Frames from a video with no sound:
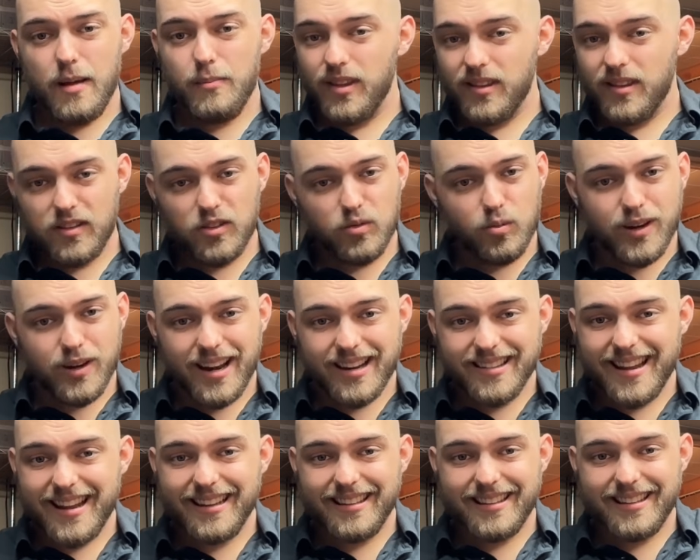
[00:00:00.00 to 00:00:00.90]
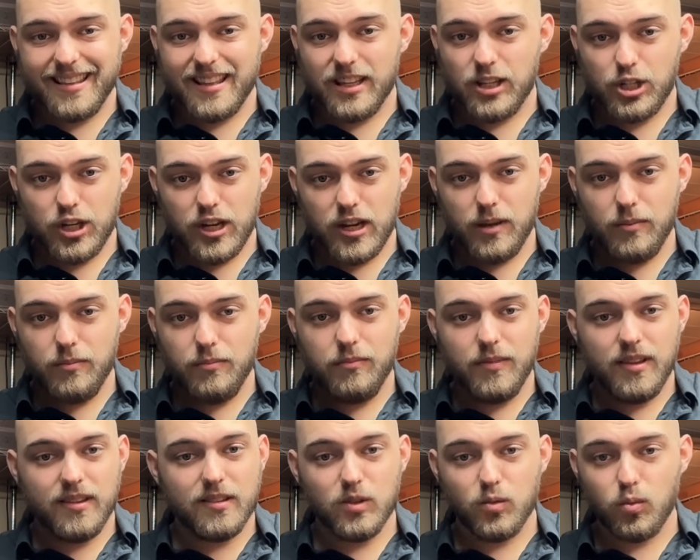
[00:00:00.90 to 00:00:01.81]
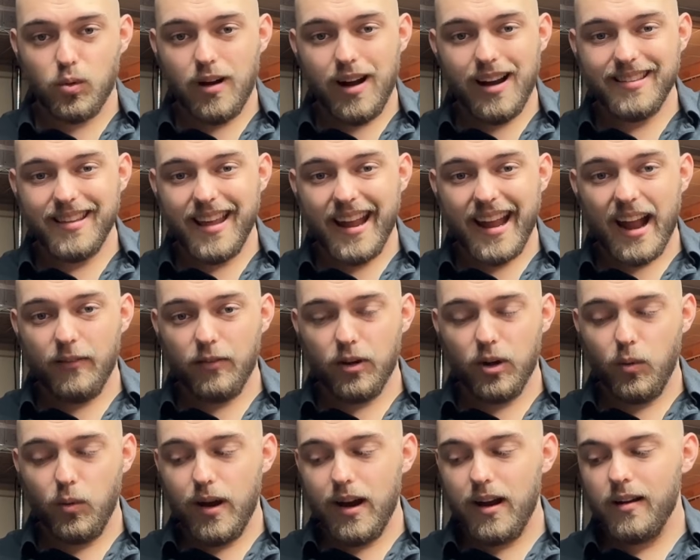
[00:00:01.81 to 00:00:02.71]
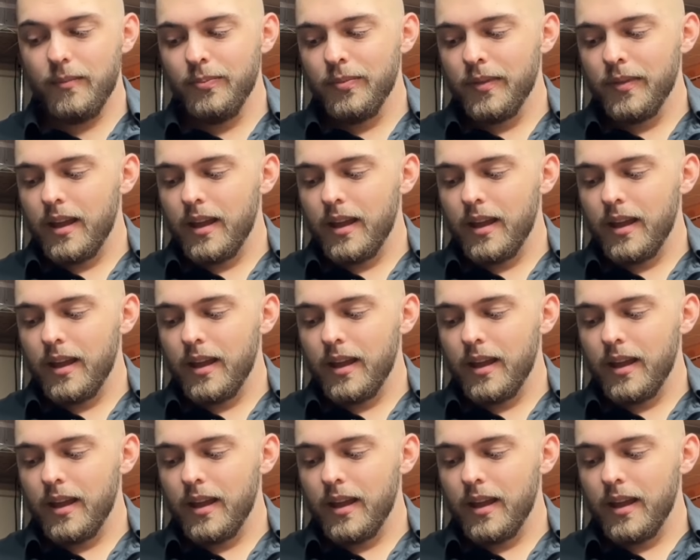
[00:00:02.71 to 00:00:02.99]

This is what I take to the gym. This is where I take everywhere.